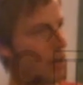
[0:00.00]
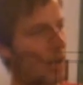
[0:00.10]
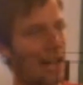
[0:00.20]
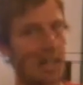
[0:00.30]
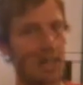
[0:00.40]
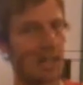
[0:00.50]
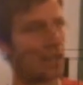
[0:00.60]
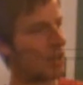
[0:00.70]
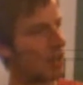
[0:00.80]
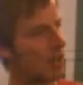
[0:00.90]
one later.
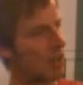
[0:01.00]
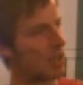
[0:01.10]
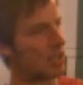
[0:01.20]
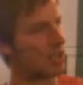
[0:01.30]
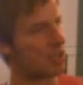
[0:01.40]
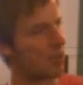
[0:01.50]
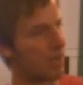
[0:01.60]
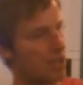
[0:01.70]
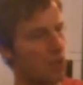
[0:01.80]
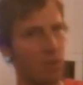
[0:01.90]
This is to
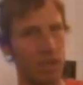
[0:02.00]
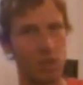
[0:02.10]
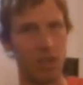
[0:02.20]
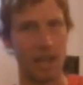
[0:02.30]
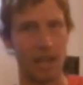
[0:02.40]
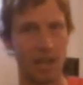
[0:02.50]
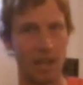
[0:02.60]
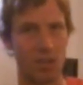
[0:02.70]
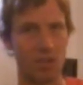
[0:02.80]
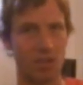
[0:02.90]
make sure that you get
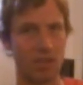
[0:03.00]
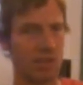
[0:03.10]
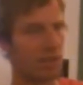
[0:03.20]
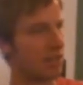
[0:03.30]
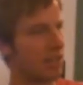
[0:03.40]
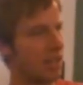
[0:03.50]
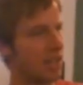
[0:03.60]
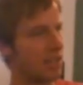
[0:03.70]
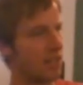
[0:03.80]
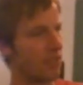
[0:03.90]
closer
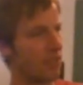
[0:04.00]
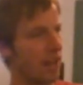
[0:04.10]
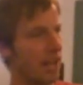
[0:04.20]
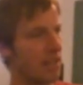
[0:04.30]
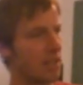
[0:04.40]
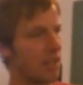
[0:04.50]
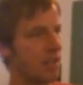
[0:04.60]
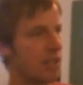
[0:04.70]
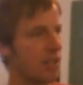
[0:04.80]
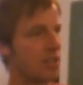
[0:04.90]
into the fret
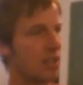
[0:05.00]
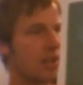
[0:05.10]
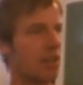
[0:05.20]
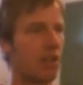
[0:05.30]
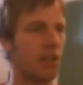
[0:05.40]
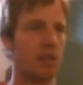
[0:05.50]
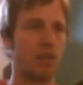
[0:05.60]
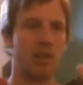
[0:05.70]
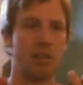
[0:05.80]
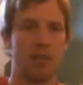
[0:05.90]
so that
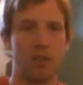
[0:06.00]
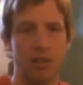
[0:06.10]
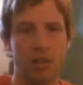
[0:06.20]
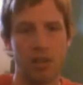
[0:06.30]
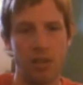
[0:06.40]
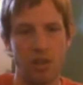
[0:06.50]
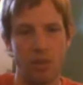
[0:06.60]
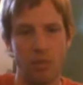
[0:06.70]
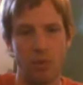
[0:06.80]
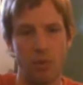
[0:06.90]
you
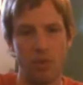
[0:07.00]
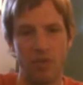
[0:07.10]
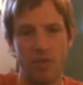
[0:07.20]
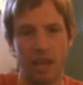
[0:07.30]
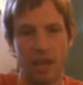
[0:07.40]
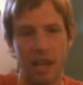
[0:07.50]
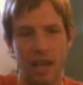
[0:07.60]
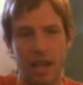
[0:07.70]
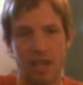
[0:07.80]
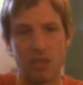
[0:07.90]
can put one finger
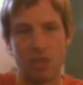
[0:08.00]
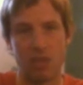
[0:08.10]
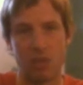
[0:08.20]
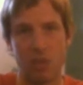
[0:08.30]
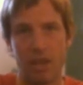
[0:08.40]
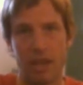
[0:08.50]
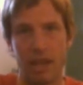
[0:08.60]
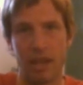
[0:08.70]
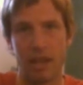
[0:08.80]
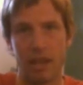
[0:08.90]
there and stretch all the way
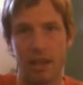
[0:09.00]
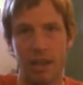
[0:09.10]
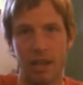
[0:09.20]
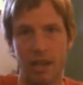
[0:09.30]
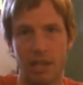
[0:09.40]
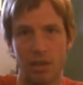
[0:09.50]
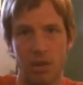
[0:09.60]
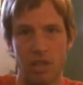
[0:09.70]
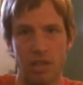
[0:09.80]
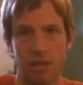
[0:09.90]
down there. That is
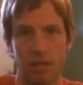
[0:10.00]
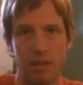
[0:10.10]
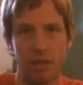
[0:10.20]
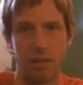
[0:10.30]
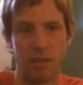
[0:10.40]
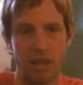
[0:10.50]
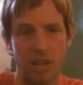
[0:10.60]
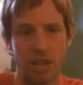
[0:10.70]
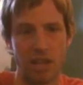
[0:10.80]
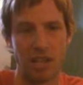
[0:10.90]
quite a big
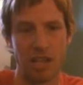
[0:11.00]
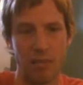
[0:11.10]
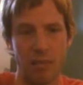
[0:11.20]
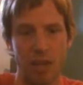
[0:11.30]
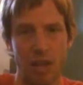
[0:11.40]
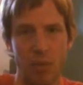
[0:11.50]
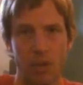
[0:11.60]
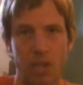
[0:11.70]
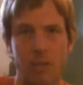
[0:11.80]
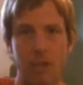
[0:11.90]
stretch, and then partner
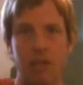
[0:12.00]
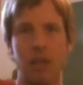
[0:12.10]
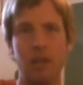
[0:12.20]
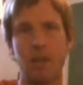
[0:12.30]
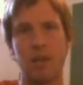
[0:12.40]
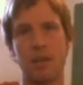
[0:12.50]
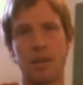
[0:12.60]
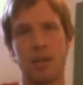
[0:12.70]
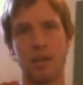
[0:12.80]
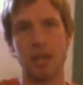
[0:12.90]
one in the middle.
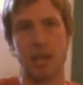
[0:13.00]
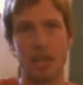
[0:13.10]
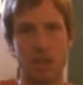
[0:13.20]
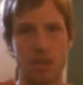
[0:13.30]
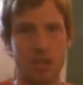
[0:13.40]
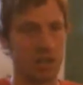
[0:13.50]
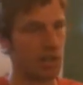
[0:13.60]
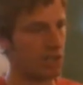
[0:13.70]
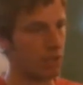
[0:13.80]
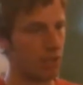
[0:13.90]
And you get used to
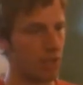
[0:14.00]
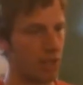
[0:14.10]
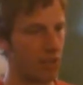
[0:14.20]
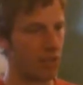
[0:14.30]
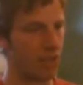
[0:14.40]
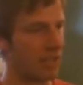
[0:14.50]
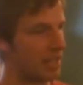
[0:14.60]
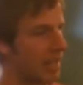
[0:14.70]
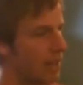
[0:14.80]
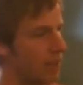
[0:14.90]
spreading your fingers
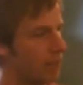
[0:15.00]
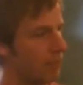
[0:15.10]
out.